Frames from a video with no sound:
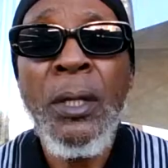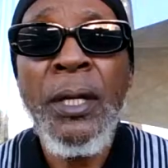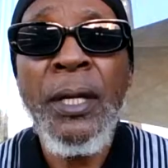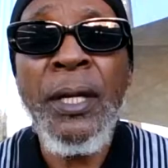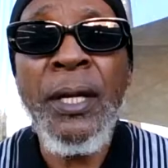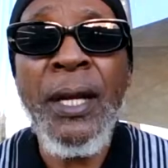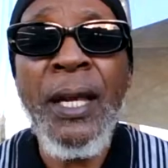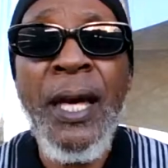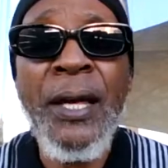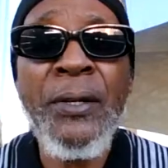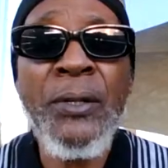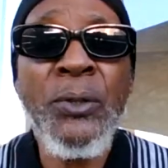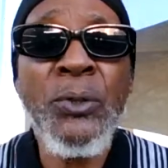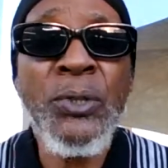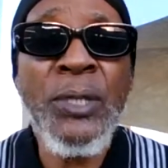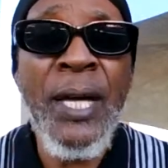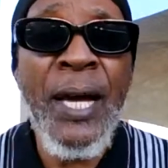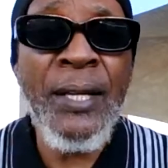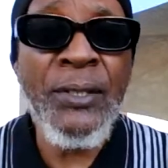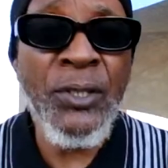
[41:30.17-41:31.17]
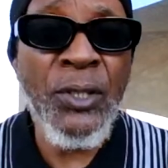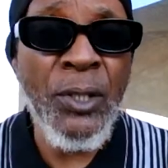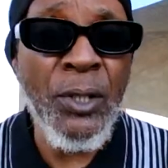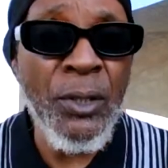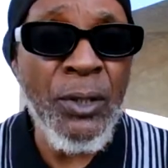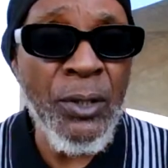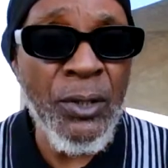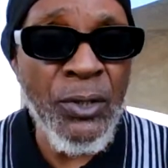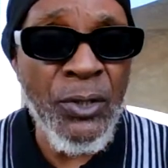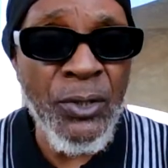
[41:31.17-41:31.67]
And a lot of those guys are going
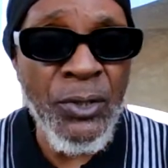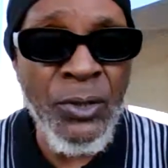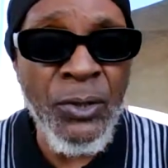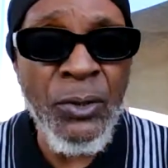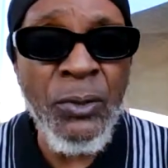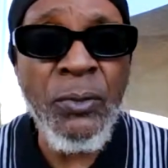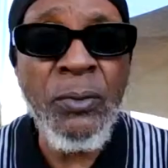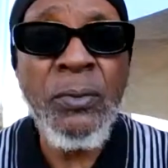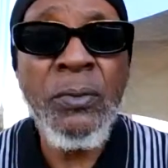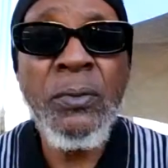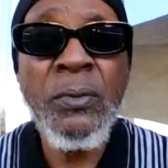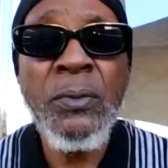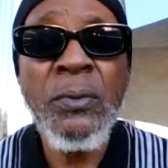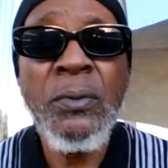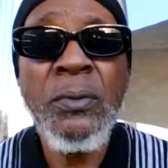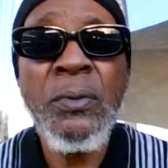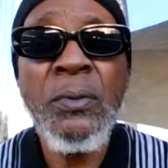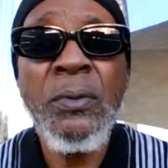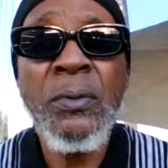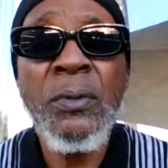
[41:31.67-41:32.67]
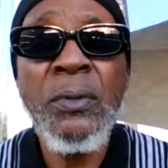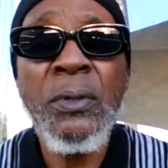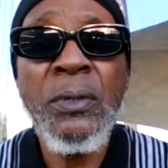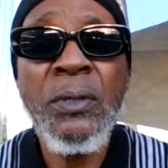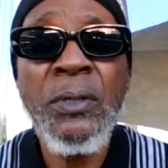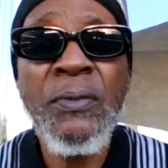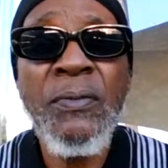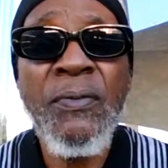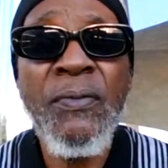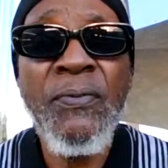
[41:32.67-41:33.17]
to look to you
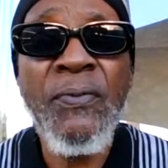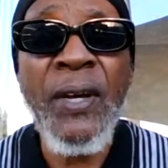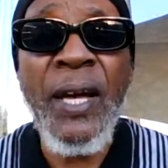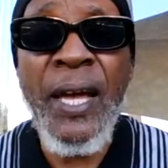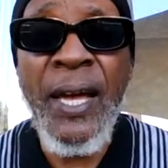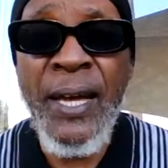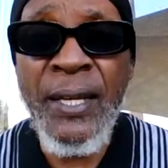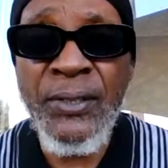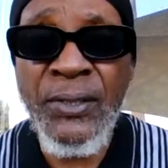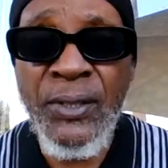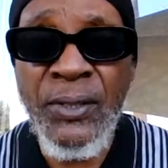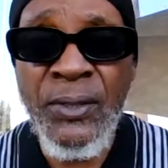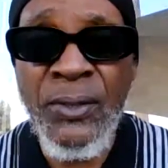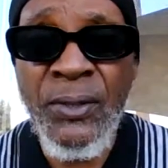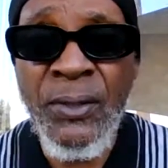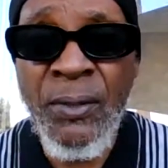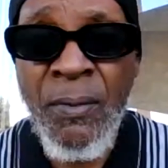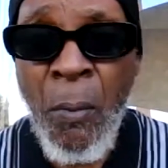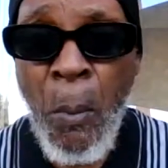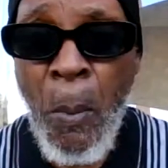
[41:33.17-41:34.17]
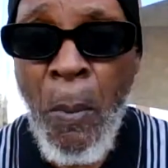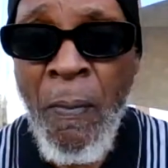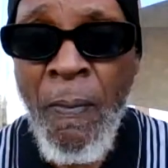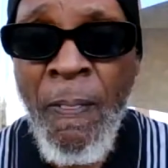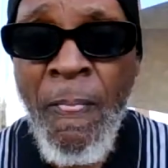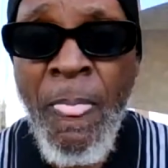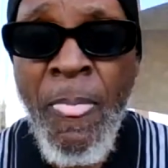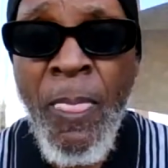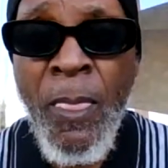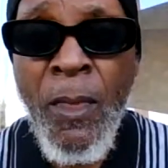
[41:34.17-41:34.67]
for answers
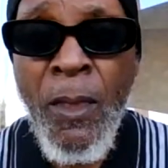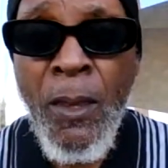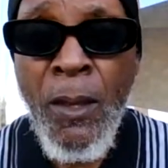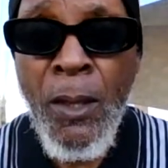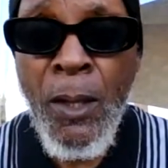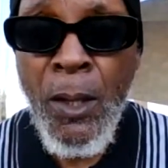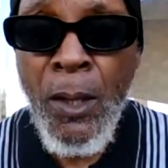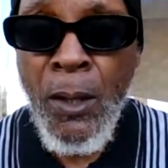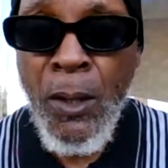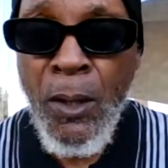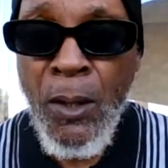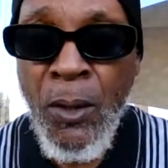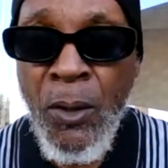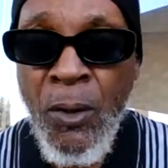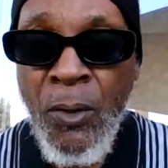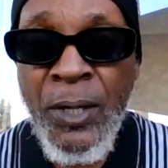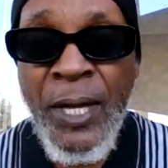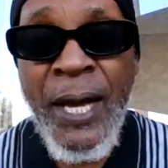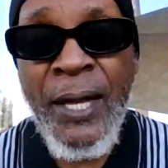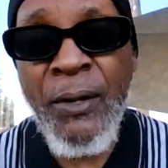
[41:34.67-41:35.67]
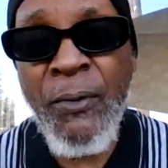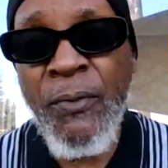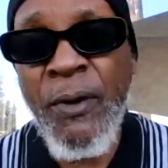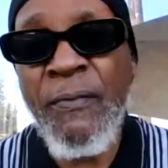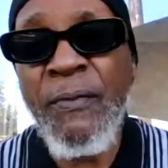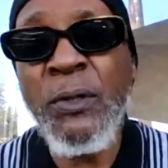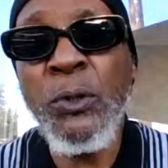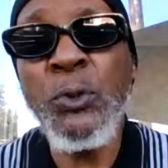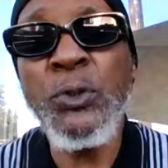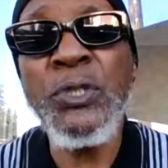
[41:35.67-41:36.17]
on how to
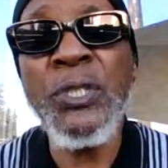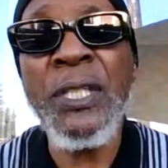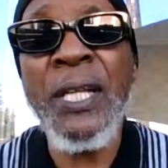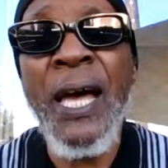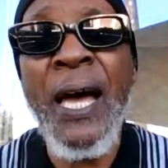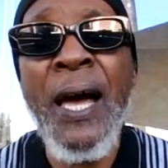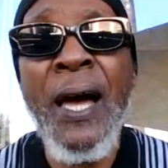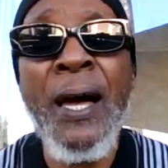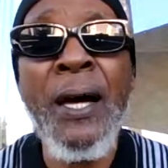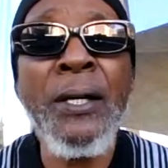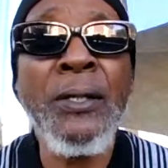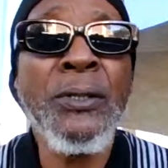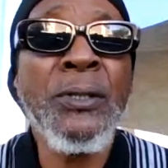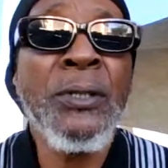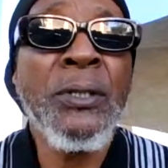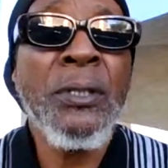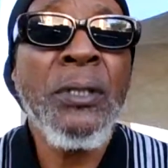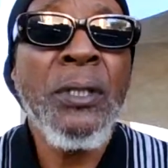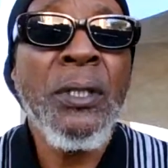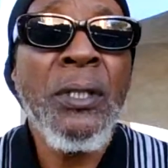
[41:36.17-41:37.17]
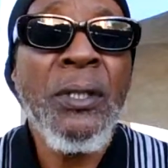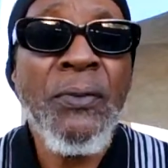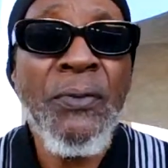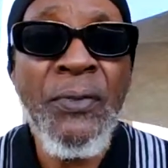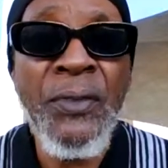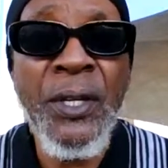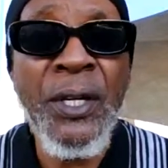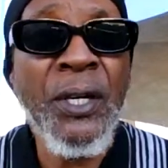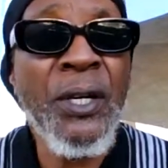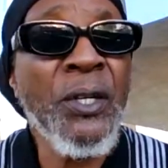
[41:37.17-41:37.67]
revolutionize
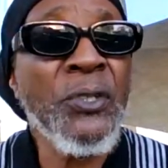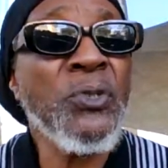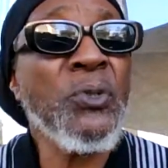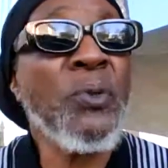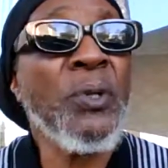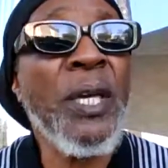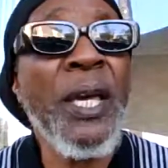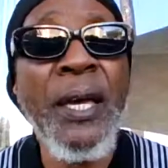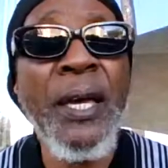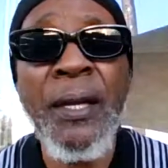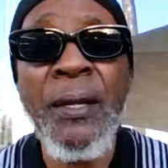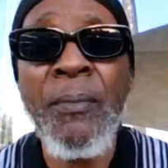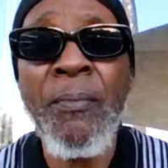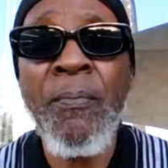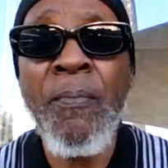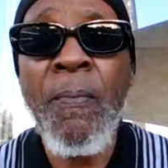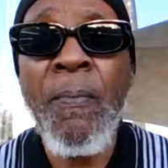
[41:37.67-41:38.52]
their hustle game.